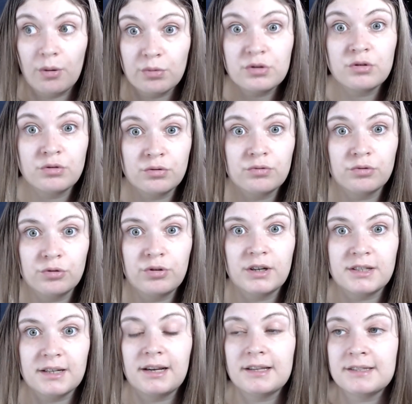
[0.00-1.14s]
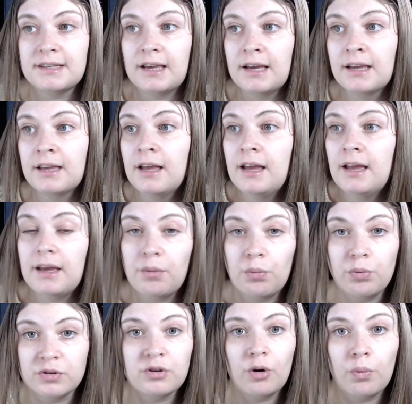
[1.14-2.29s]
I was critically sick, it
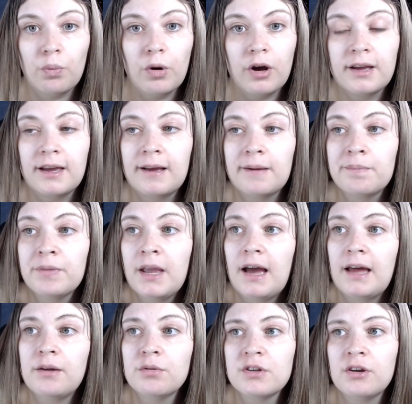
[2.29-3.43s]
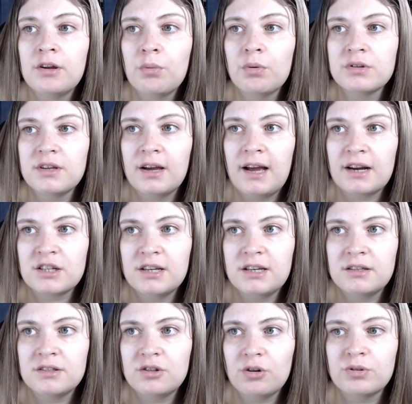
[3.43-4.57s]
was not working. And it was only once I actually
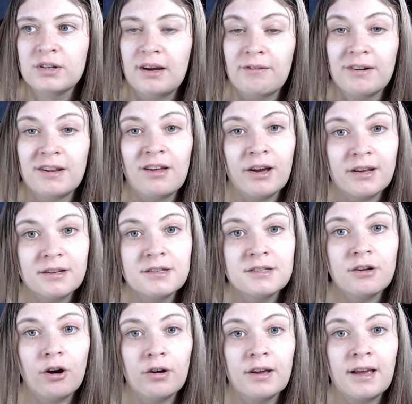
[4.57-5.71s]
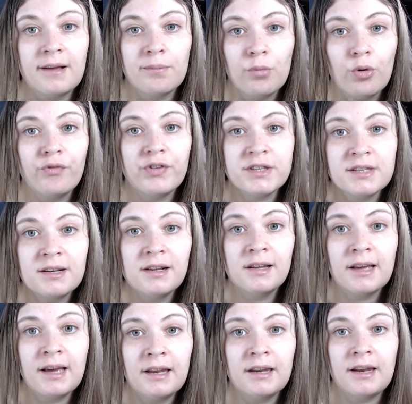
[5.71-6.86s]
stopped doing that really that I could start getting more physical
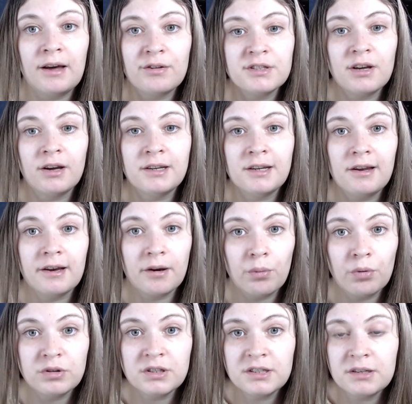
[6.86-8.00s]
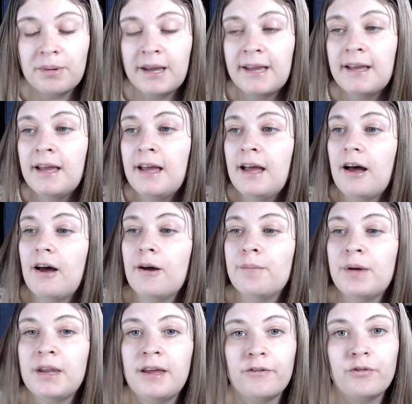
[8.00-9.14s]
again and outsidey like I wanted to be, um,
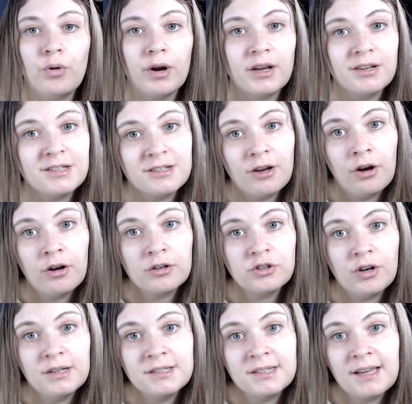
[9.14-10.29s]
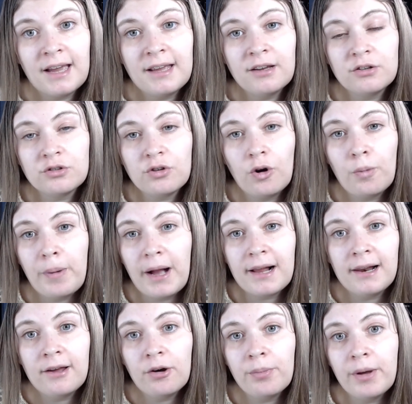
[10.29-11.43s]
and therefore I could start trying to gain control back a
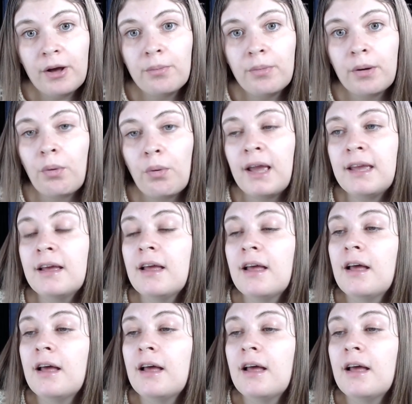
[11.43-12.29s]
little bit on my weight.